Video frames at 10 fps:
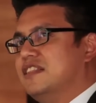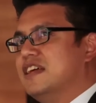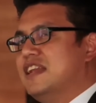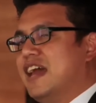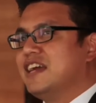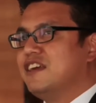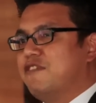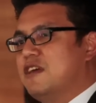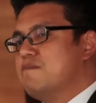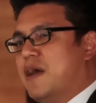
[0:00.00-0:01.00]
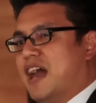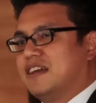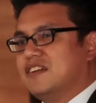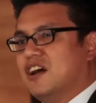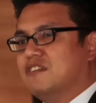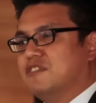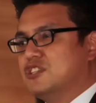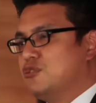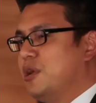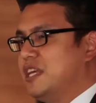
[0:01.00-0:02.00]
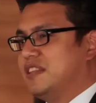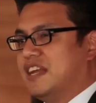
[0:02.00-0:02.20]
the negative impact of a tweet